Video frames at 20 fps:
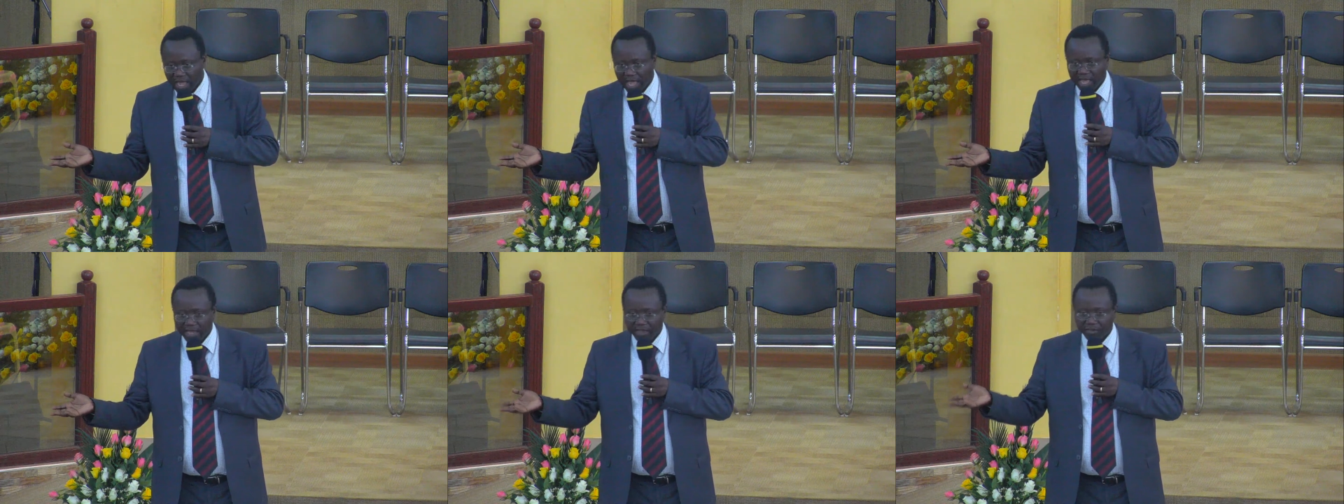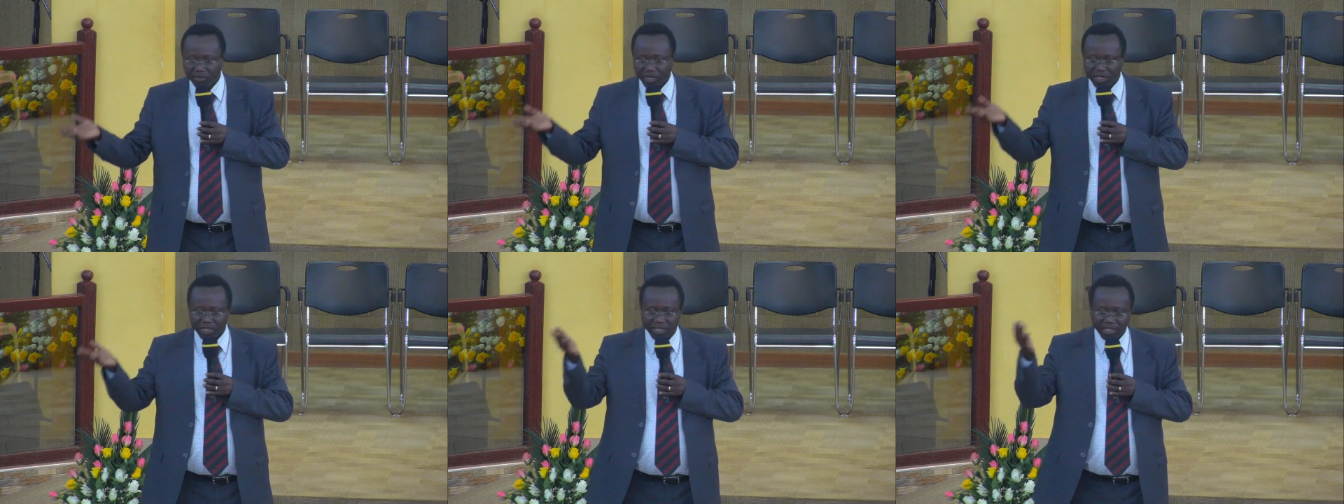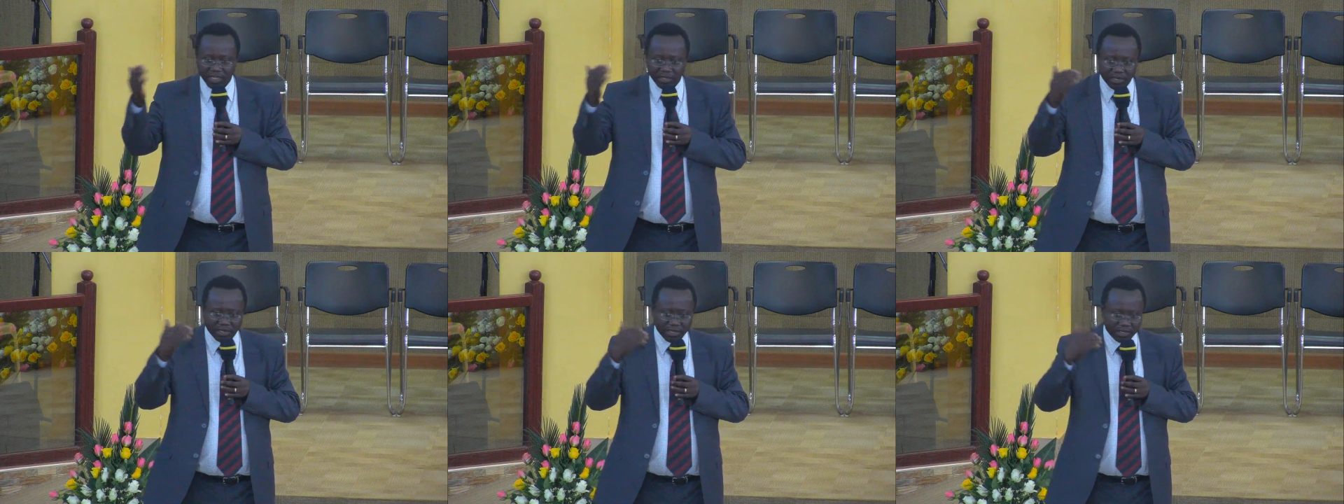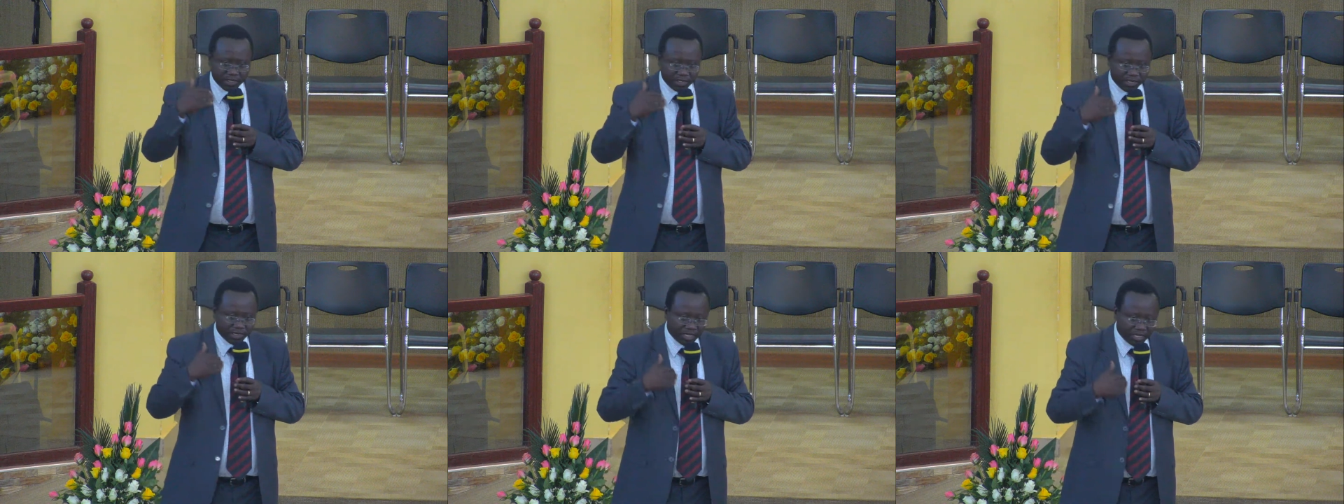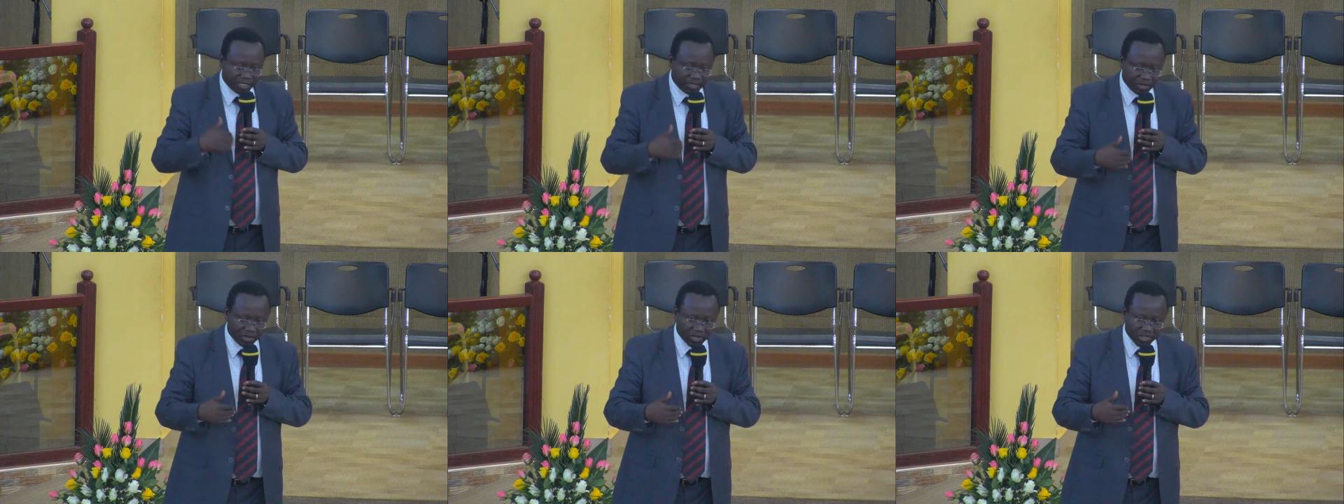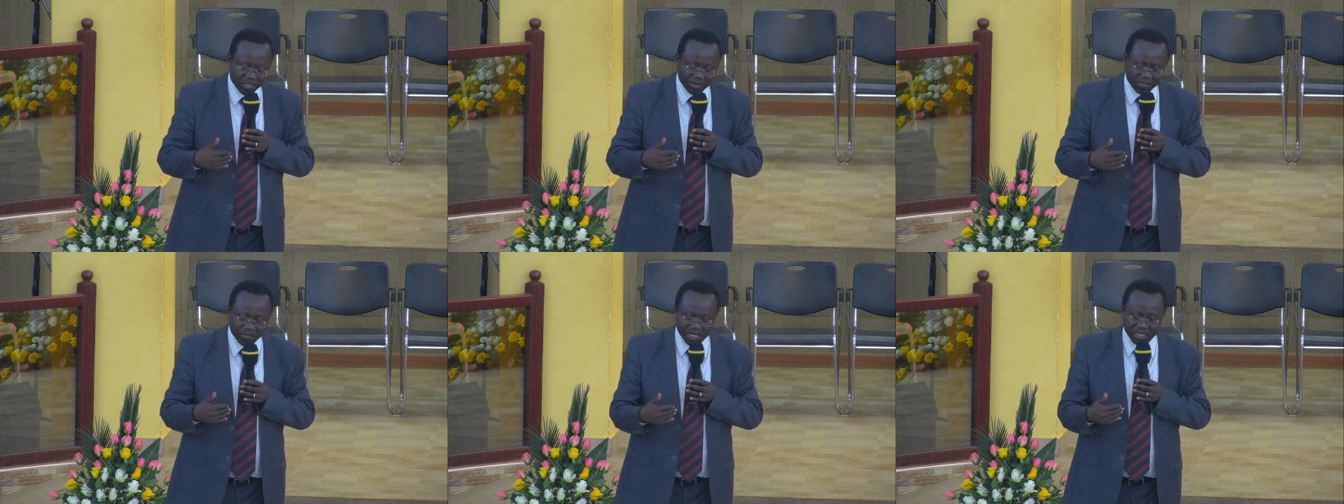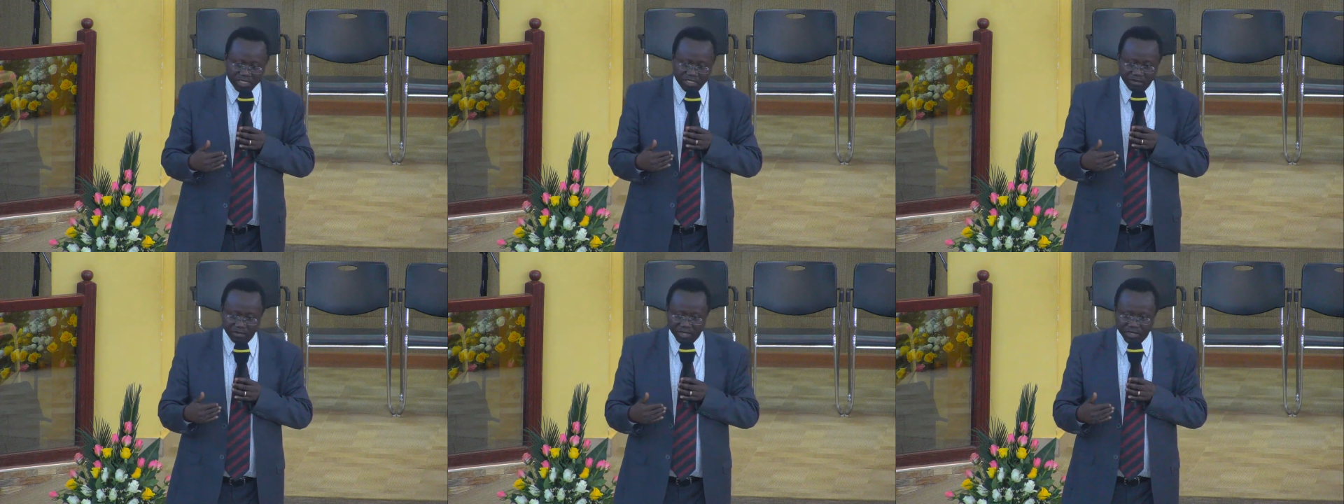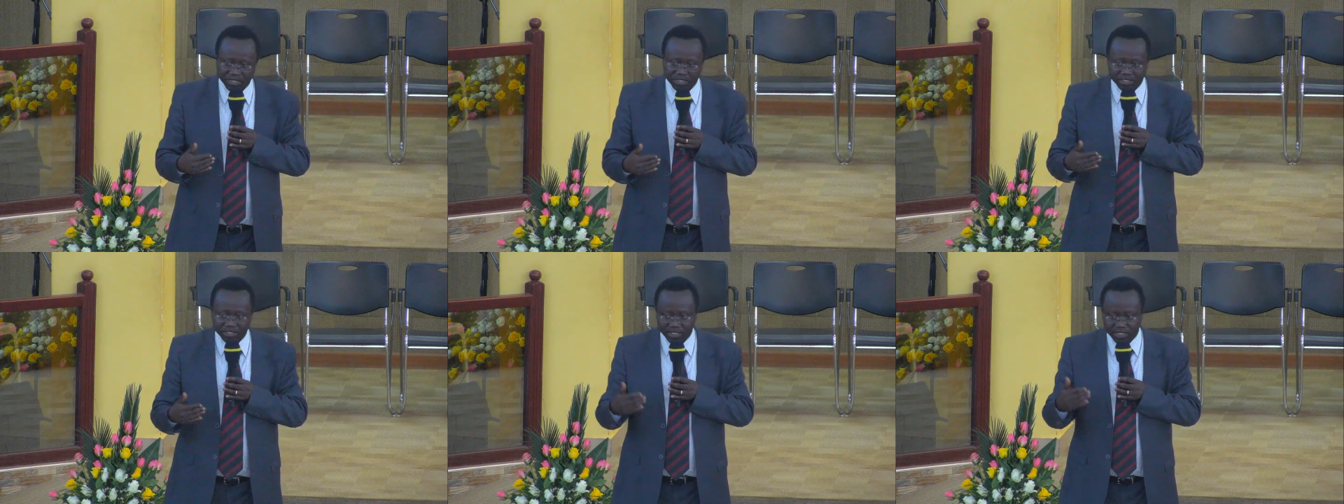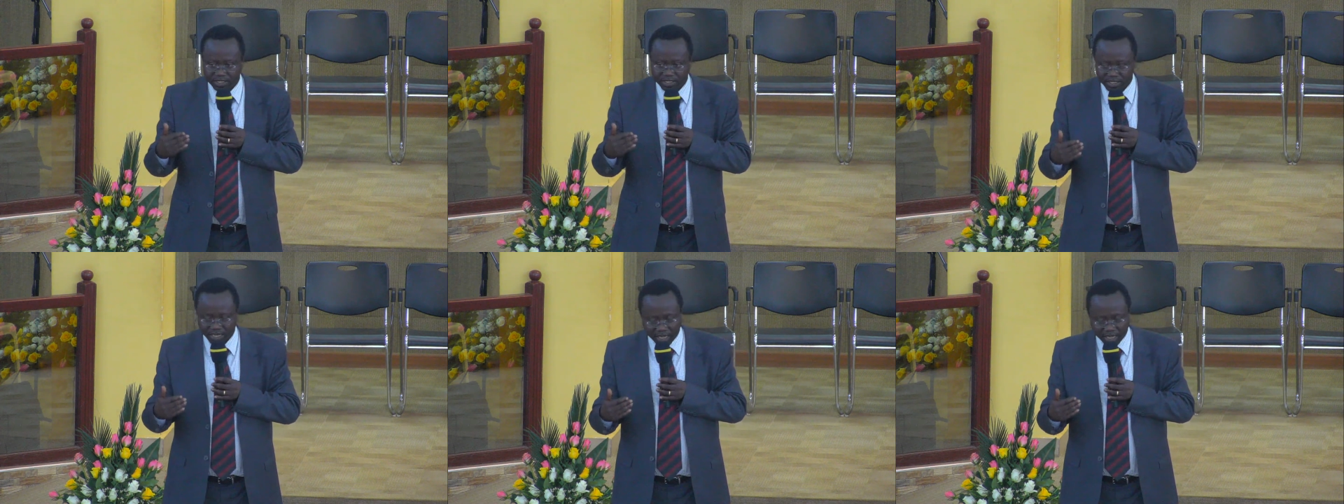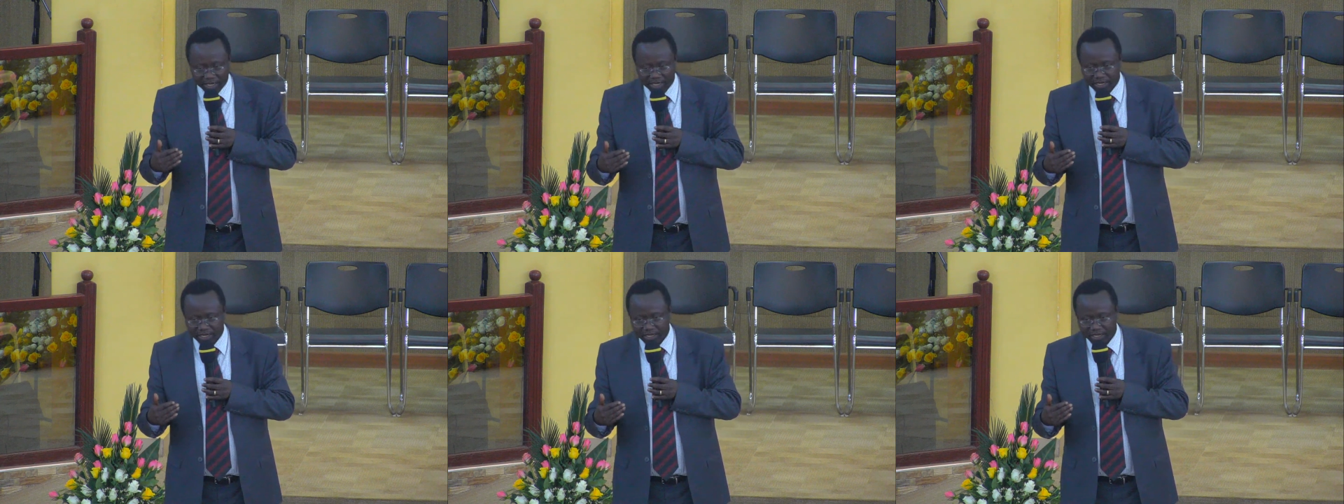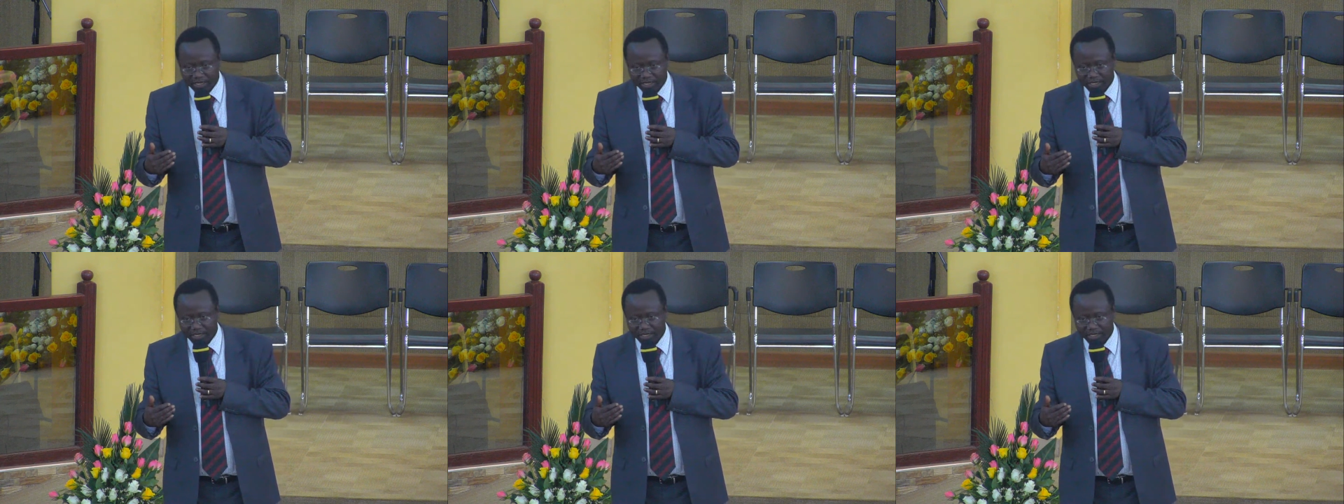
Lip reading: And when they did all the measurements, they said,